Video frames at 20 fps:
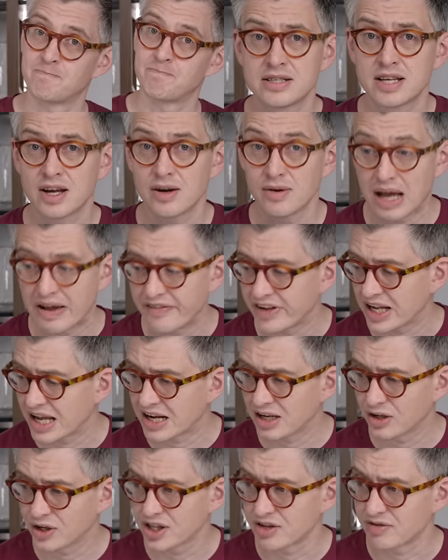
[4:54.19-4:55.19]
So having
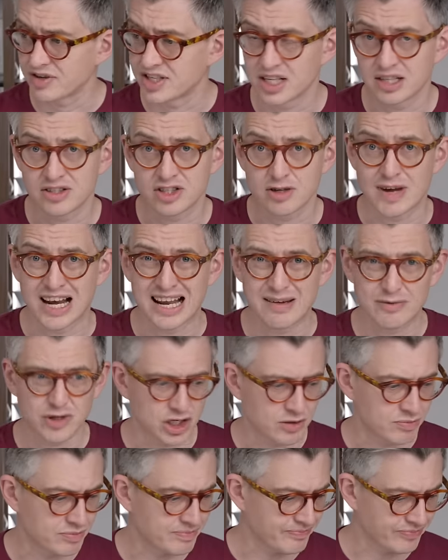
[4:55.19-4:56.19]
had a look at the results on my
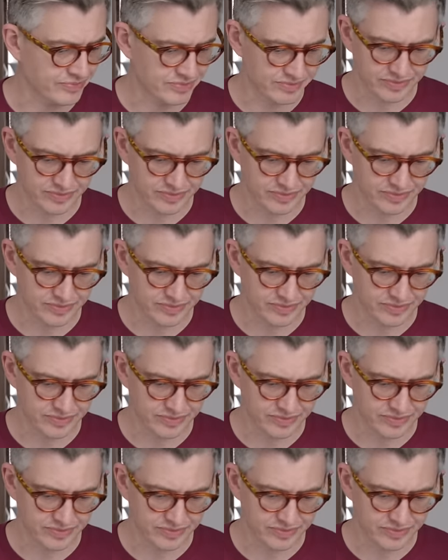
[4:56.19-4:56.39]
laptop,